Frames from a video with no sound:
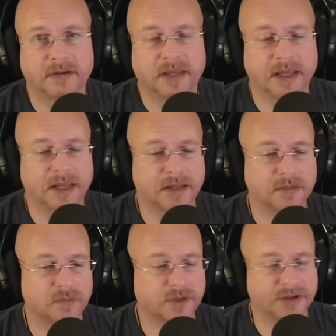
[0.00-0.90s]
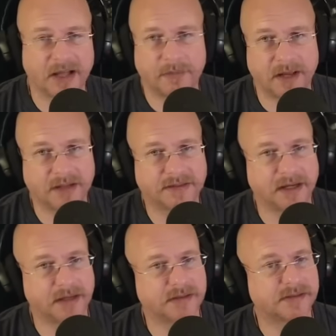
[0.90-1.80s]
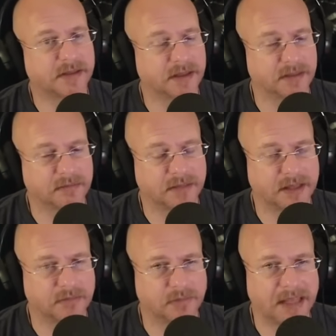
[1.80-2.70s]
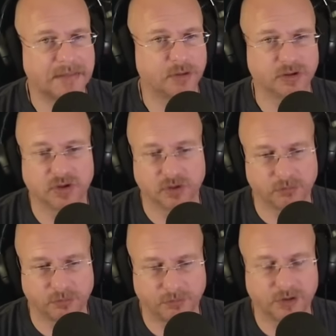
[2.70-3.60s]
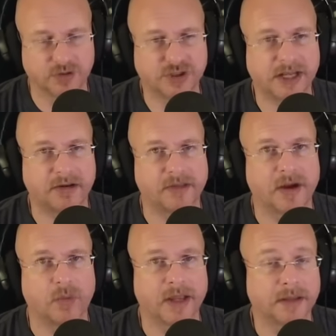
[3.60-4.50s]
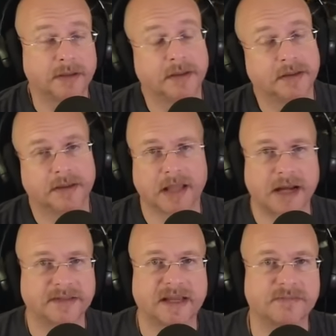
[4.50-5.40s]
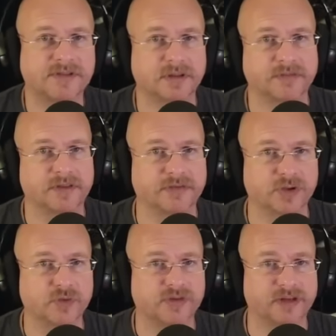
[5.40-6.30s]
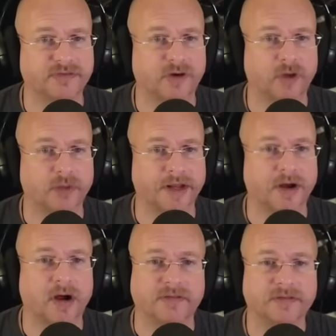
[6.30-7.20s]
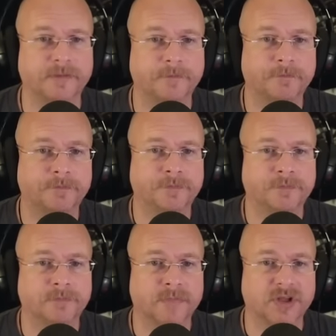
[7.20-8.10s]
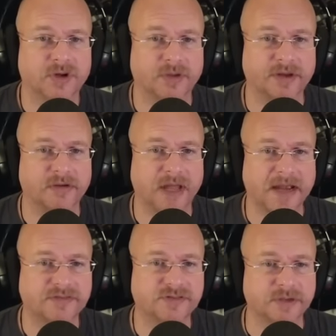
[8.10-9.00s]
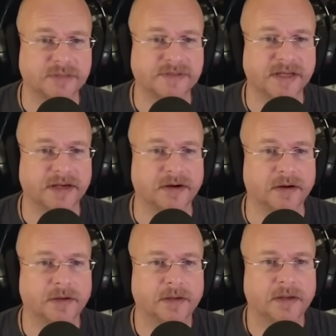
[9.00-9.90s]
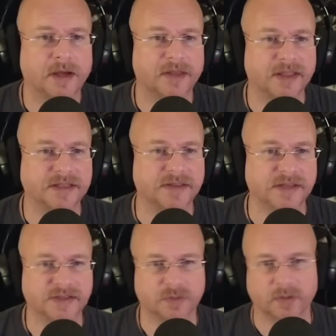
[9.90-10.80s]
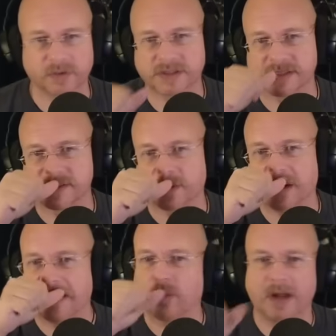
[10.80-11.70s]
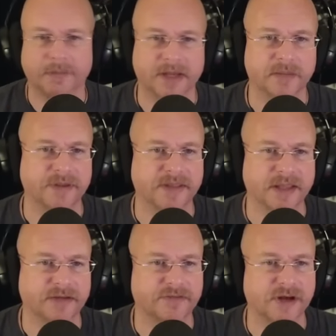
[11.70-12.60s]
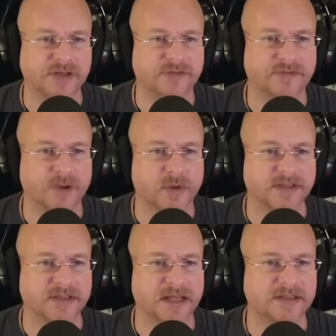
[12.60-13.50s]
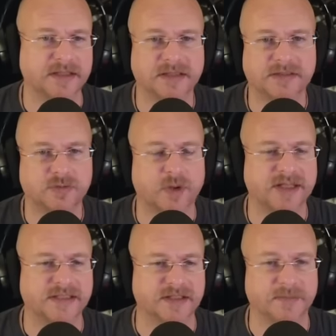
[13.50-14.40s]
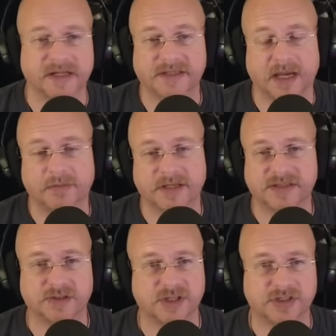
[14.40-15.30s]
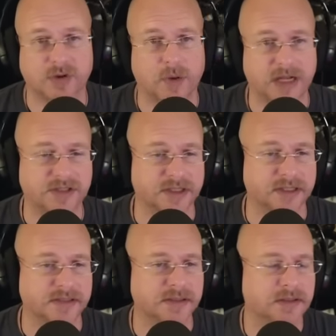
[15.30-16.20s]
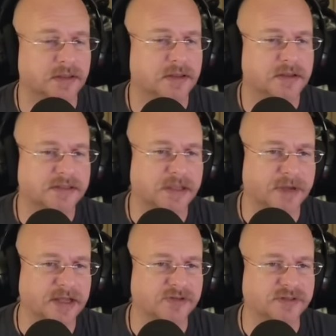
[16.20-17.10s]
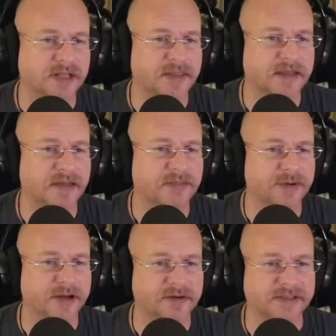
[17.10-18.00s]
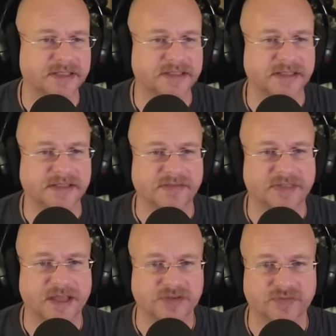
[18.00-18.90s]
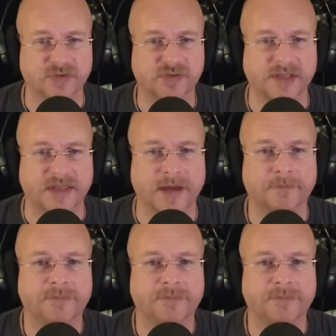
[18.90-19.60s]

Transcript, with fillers: And when you're not monetized and they label your your channel that way, a lot of times the, the views can fall right off. You know, their live streams here, uh, they did this one, which is the why, why might it be the end of Fresh and Fit? What's next? It's 26 minutes. I might suggest go watching it. It's semi interesting. They got 367,000 views on that.